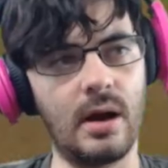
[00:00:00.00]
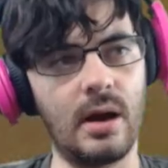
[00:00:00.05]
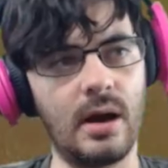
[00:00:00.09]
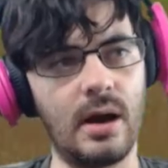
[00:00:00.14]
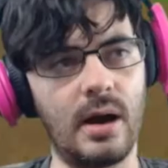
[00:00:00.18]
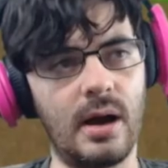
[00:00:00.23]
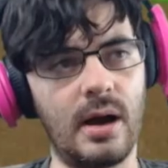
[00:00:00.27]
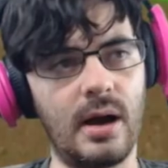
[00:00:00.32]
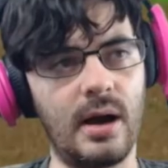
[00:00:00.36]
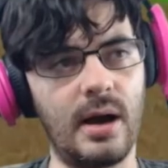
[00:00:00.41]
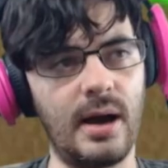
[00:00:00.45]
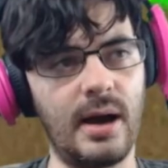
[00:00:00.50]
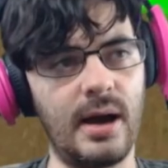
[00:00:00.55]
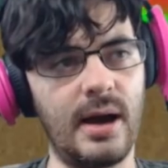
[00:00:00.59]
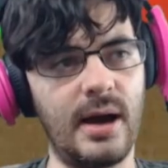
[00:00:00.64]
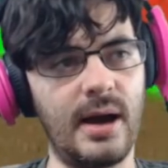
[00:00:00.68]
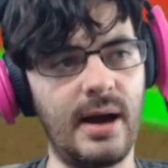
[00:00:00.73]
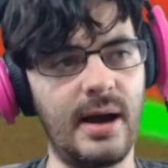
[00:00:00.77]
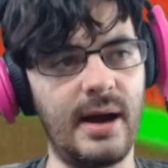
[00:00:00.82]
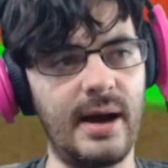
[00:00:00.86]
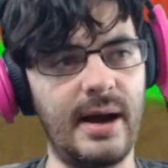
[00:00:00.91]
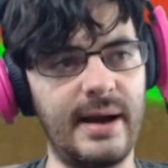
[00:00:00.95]

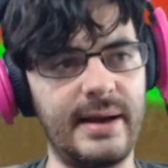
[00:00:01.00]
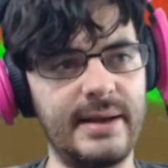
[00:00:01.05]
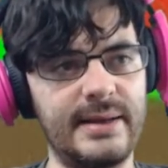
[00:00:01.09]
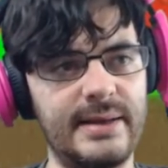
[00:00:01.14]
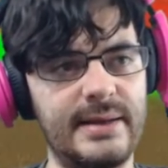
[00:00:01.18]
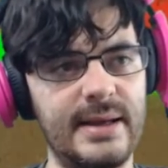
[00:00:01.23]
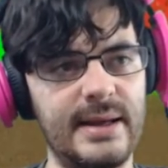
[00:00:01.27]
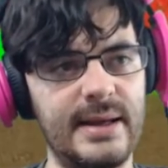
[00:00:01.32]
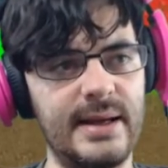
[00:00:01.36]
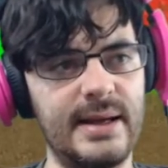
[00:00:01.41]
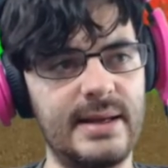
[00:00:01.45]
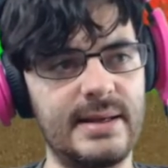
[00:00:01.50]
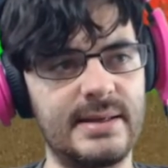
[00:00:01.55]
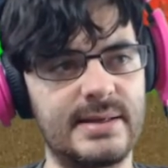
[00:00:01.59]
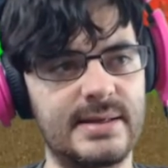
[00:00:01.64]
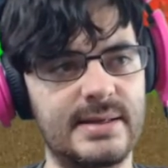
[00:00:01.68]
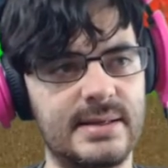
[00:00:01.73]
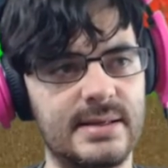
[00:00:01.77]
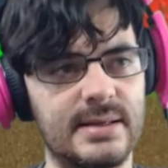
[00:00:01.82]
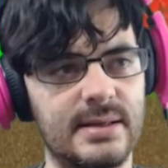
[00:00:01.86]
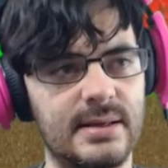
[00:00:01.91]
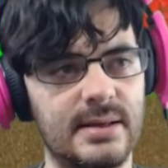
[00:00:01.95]
Aha, I get
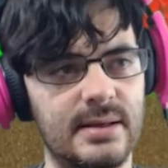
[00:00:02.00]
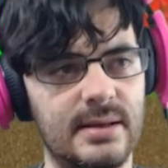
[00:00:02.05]
it.